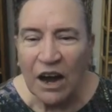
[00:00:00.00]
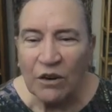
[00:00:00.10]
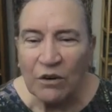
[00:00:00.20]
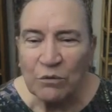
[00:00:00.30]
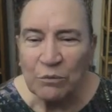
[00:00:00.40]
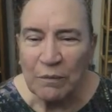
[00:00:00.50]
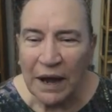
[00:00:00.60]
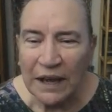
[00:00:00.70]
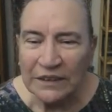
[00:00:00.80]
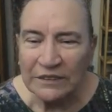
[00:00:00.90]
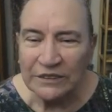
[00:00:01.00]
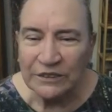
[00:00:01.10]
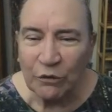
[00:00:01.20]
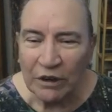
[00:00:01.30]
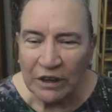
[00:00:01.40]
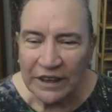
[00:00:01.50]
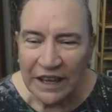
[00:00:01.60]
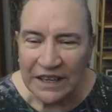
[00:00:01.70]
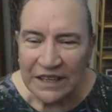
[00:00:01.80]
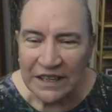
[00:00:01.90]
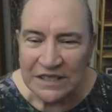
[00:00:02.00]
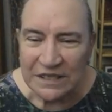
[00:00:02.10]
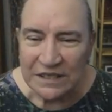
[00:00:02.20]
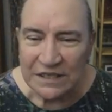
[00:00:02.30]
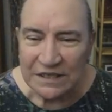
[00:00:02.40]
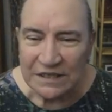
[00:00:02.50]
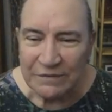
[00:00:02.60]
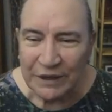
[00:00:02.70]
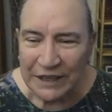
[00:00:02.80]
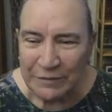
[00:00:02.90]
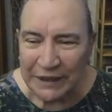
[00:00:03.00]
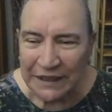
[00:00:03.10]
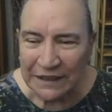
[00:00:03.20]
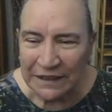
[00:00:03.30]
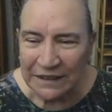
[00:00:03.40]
Oh my Lord, that is, wait a minute.